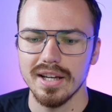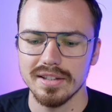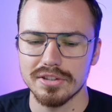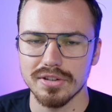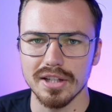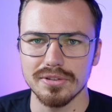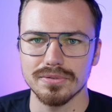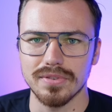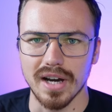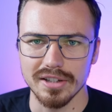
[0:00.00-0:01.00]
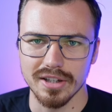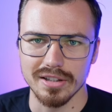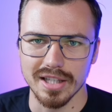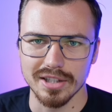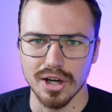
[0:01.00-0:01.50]
they tried to find out
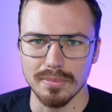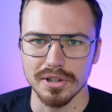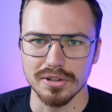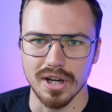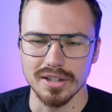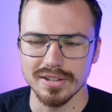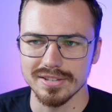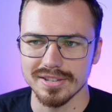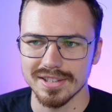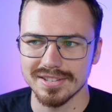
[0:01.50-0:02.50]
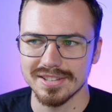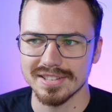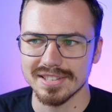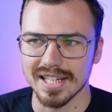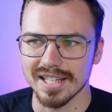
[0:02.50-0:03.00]
like common ground and, and this
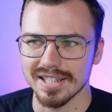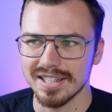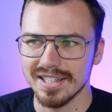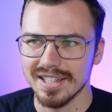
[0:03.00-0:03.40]
is kind of